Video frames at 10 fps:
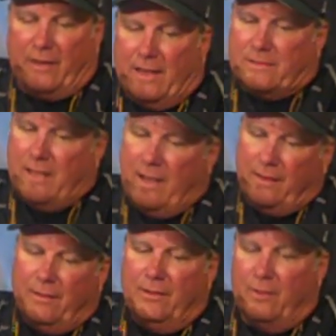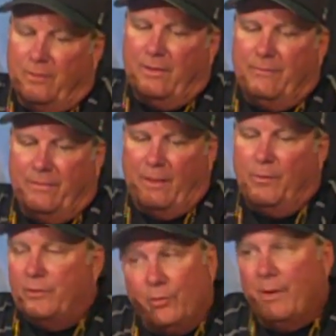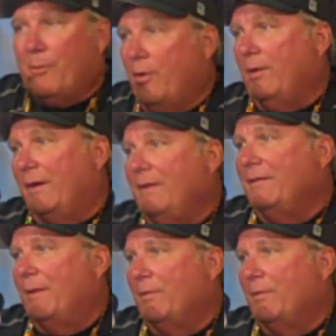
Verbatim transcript: our guys, hey, you know, they, they went to him early.